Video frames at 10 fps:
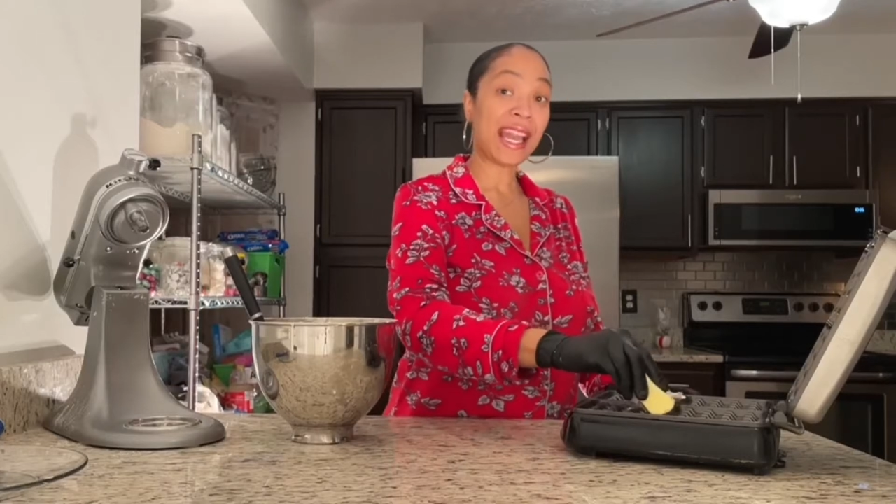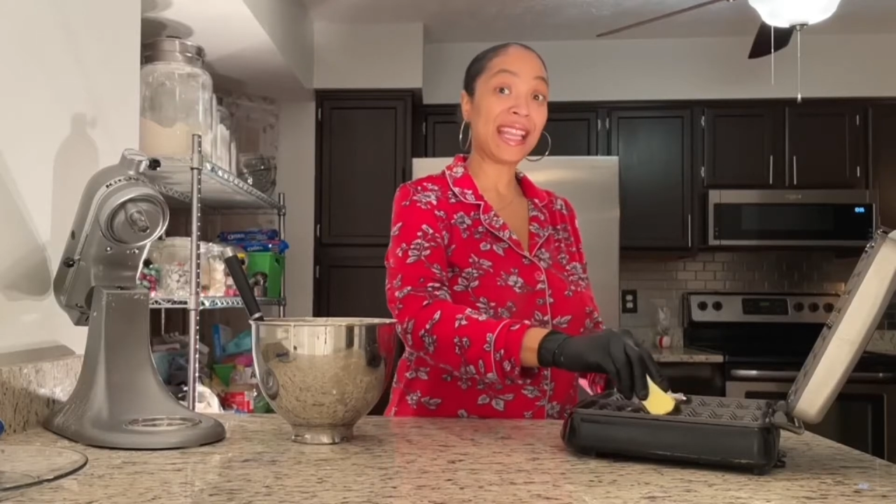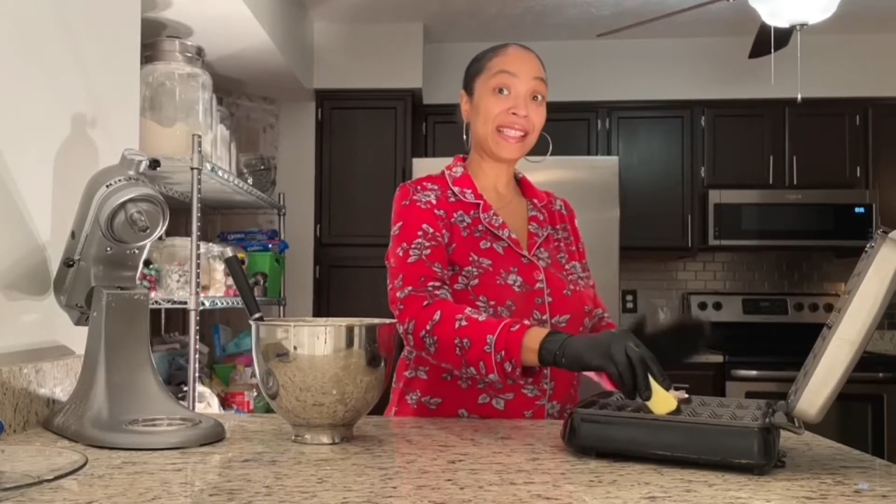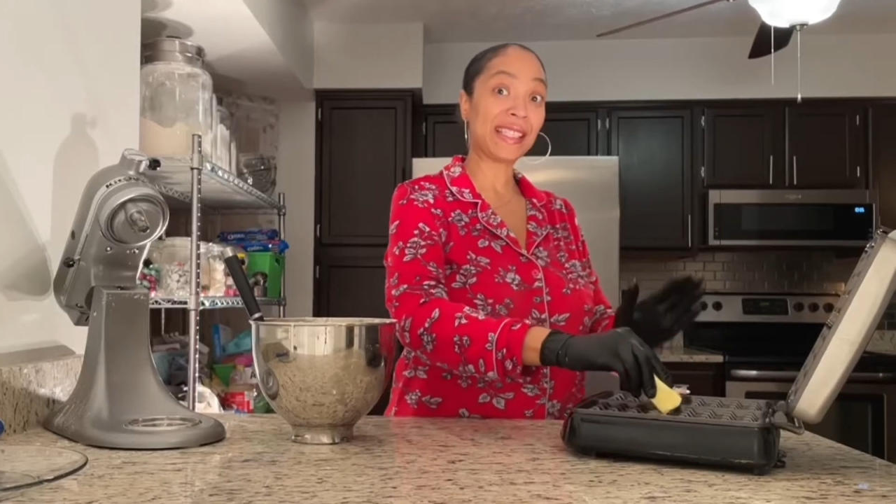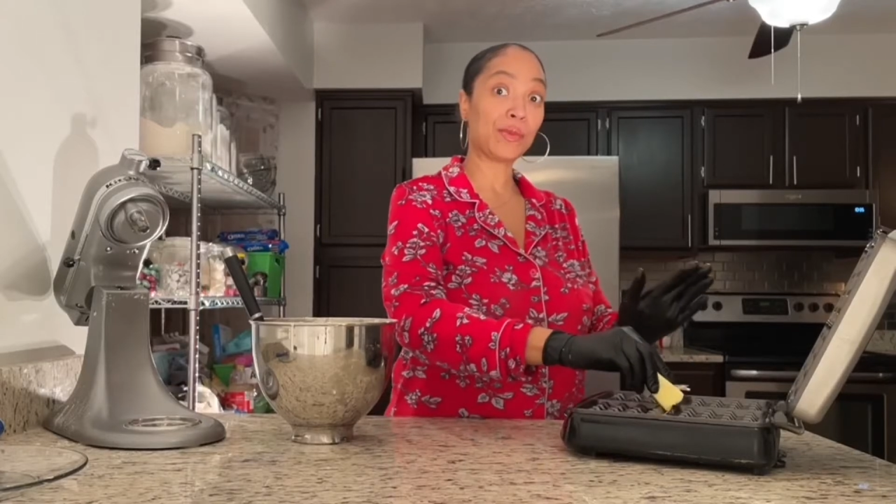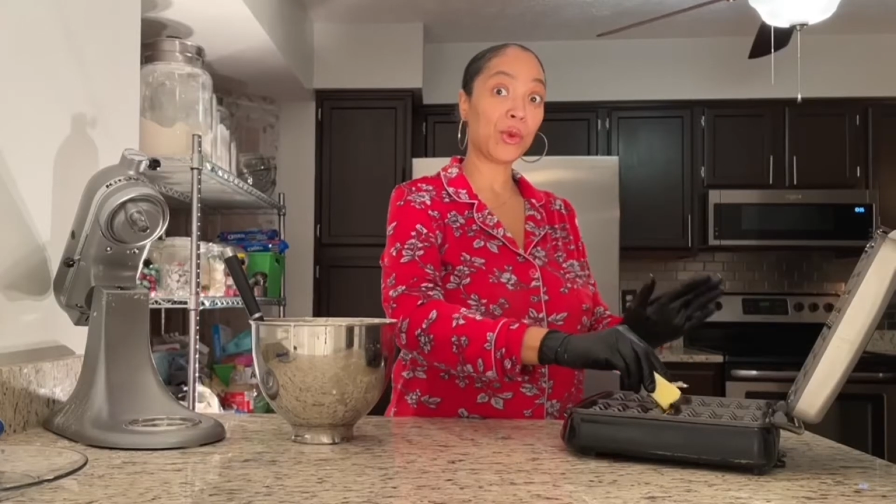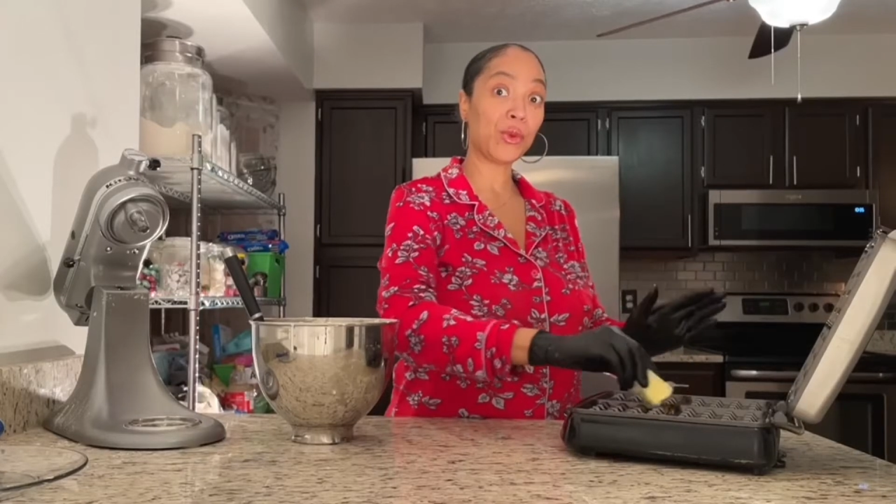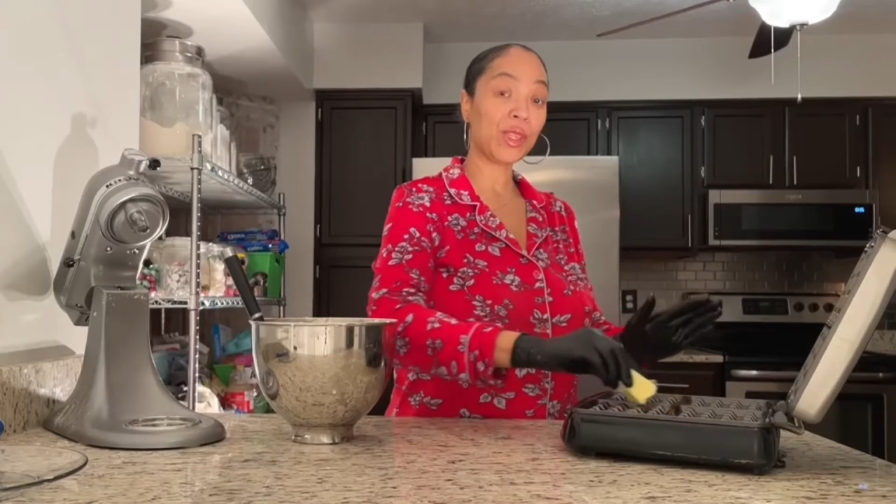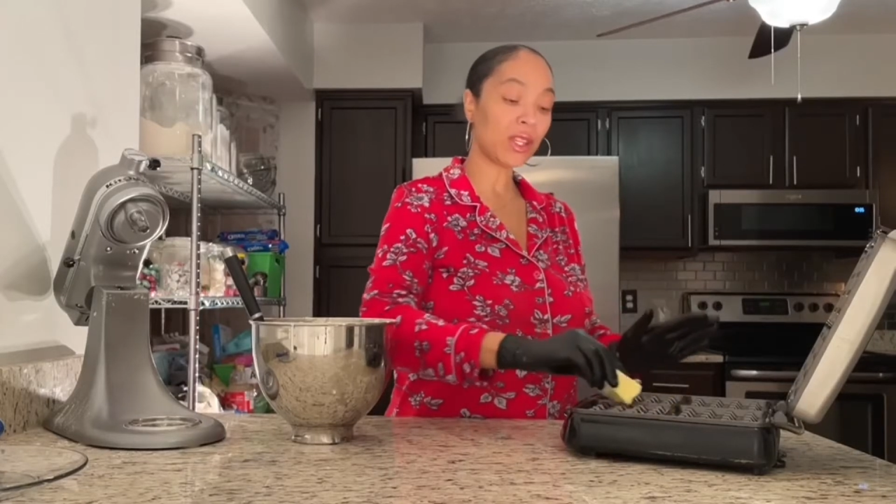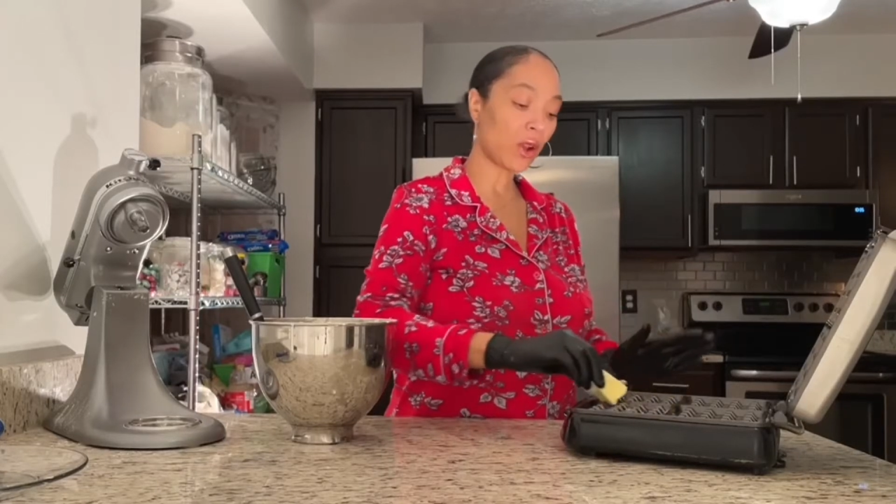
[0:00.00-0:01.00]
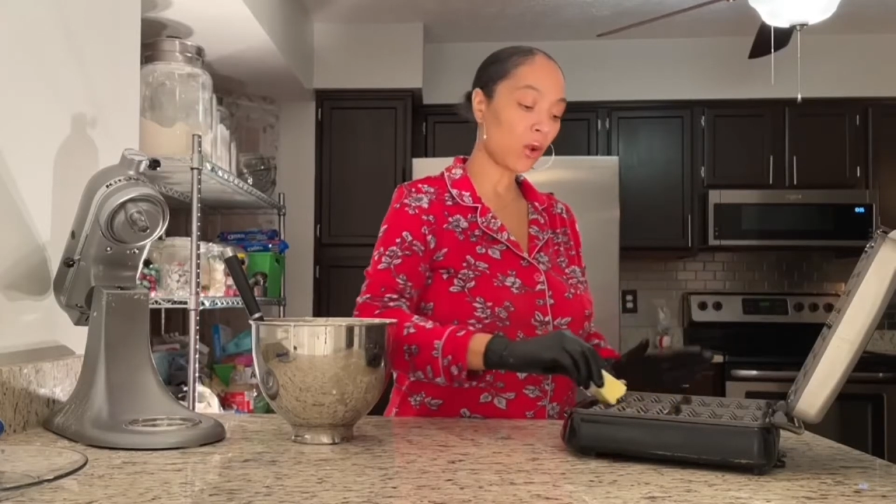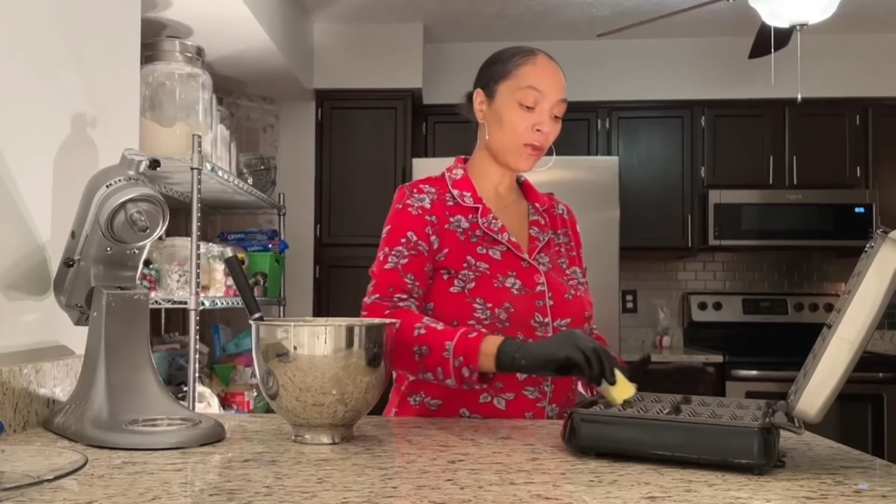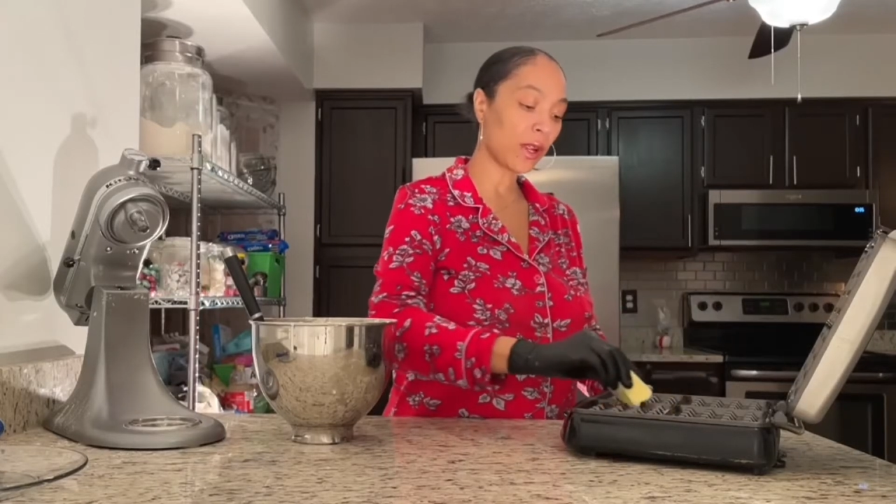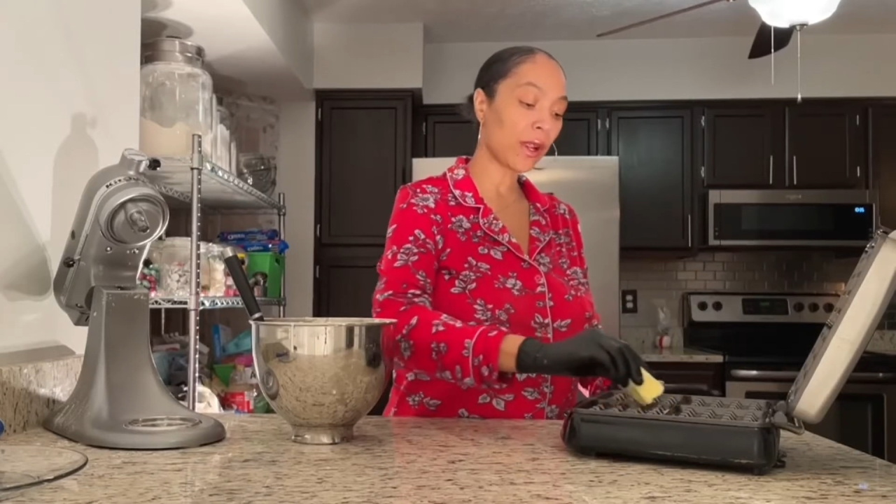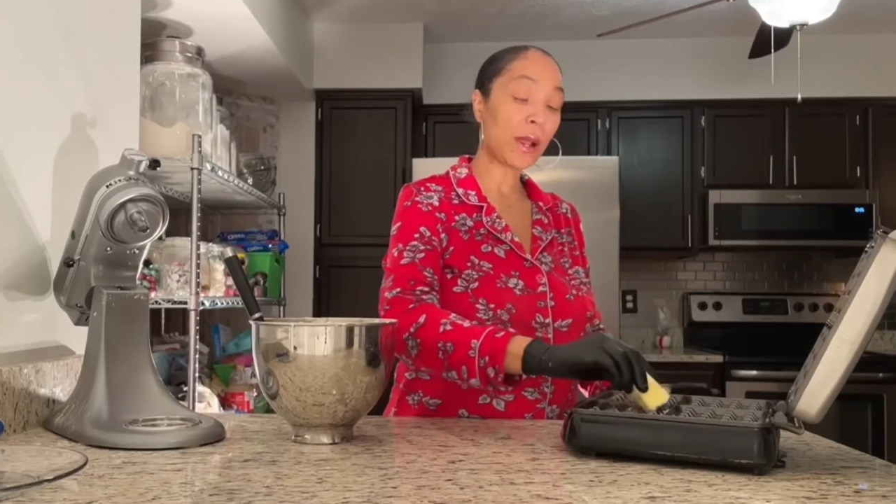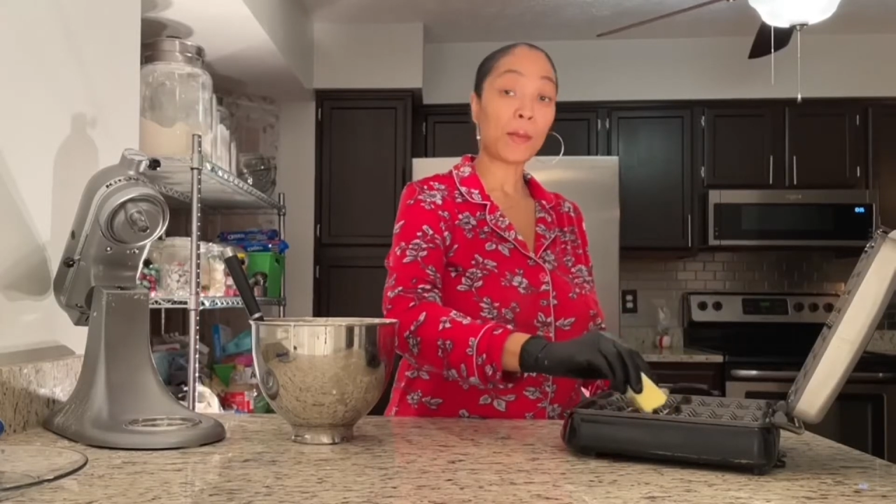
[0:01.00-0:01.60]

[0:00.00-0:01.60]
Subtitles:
and smooth it over